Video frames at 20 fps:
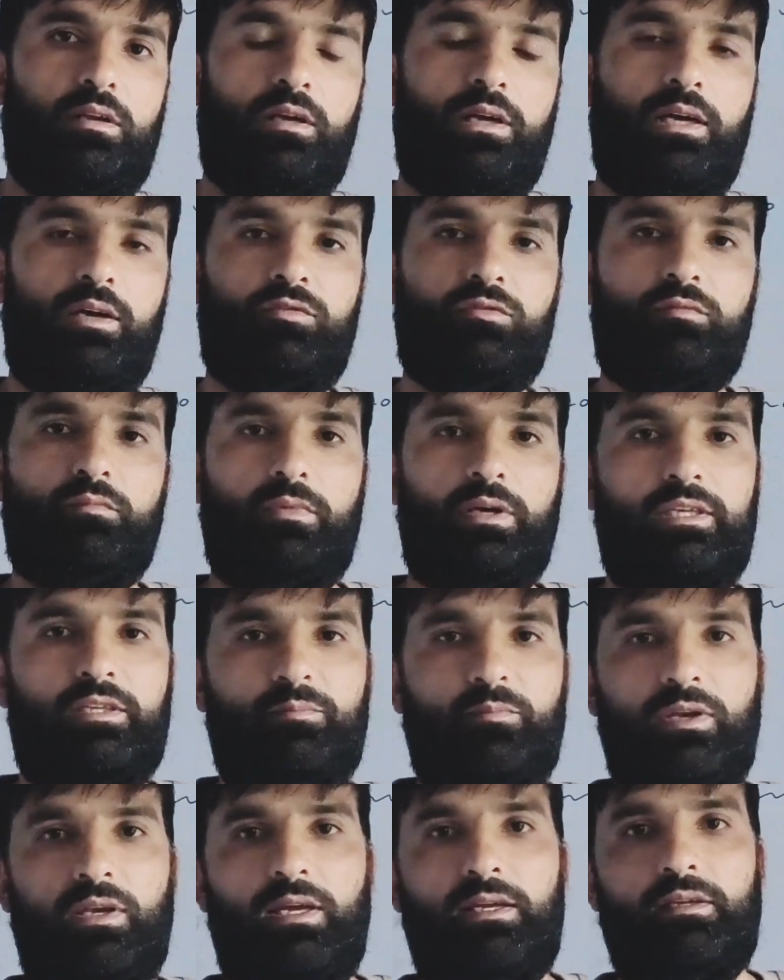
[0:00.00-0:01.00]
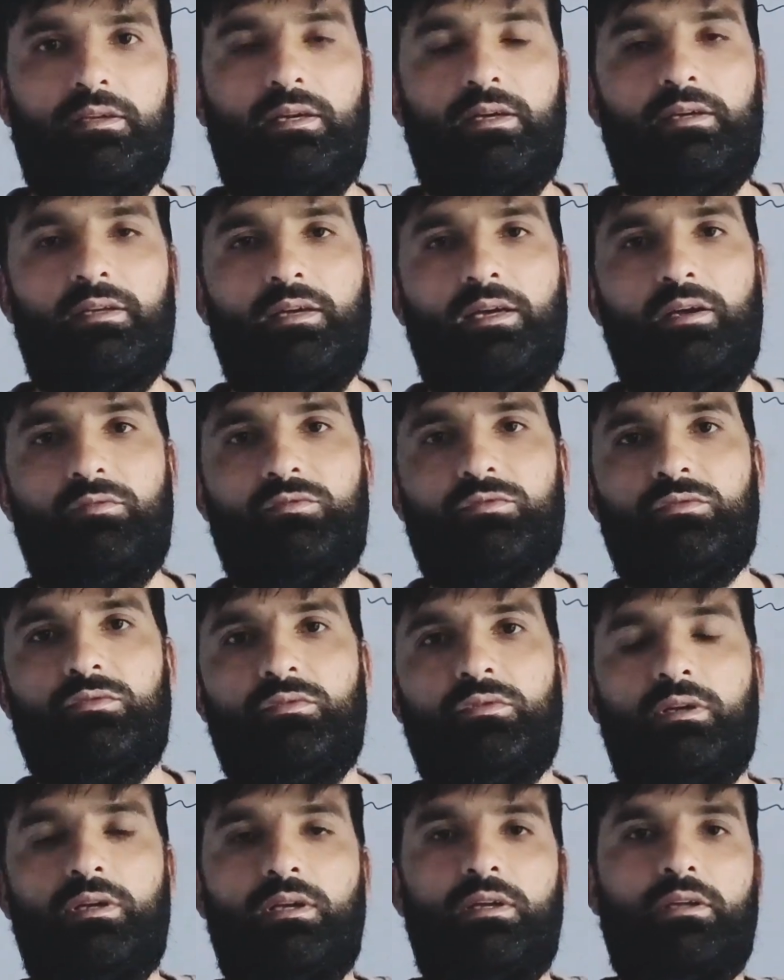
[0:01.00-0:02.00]
how to multiply, and how
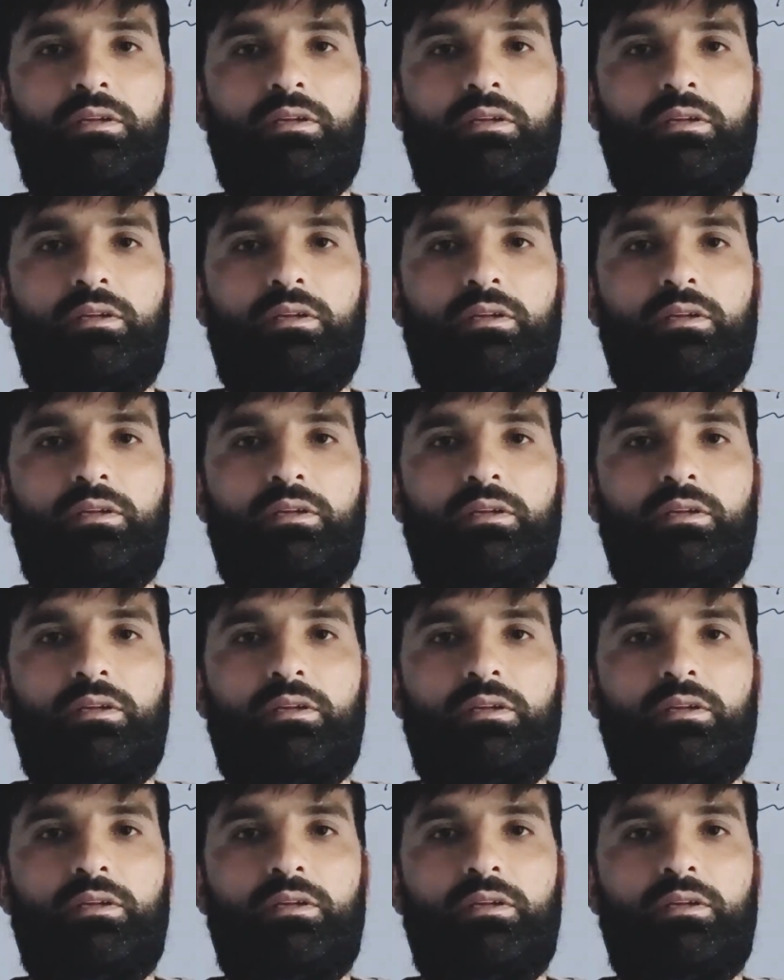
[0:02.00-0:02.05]
to